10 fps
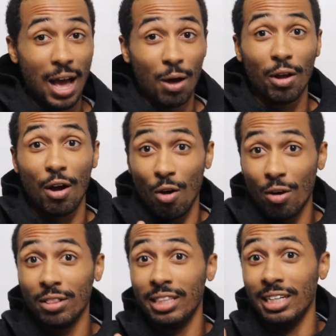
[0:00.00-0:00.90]
Out
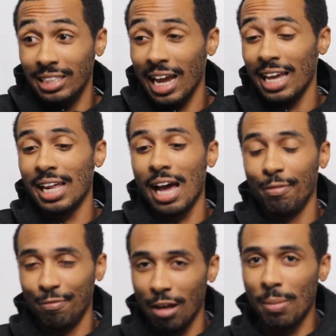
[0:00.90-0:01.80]
on the day that I
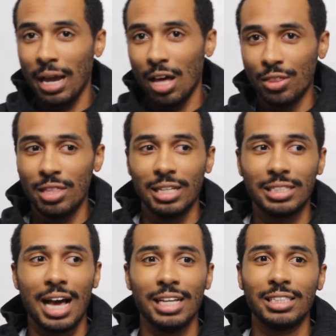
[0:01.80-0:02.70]
felt my
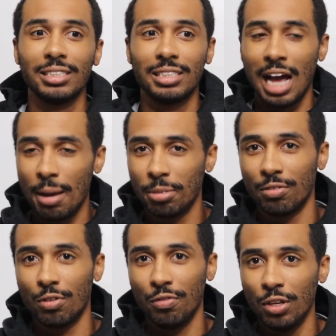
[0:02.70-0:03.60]
healthiest, I stopped the
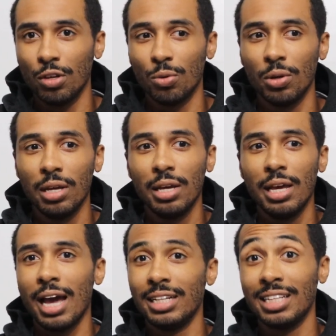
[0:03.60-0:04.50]
review
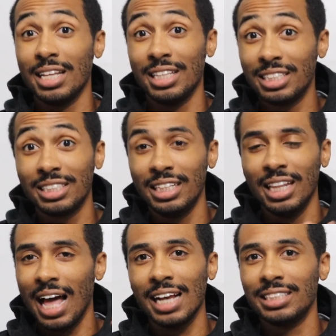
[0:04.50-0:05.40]
and said, this is the
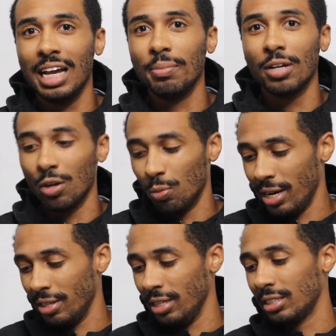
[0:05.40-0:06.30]
last day I'm gonna
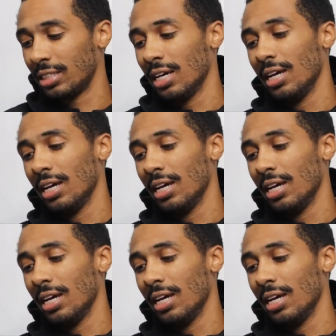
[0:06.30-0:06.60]
wear these.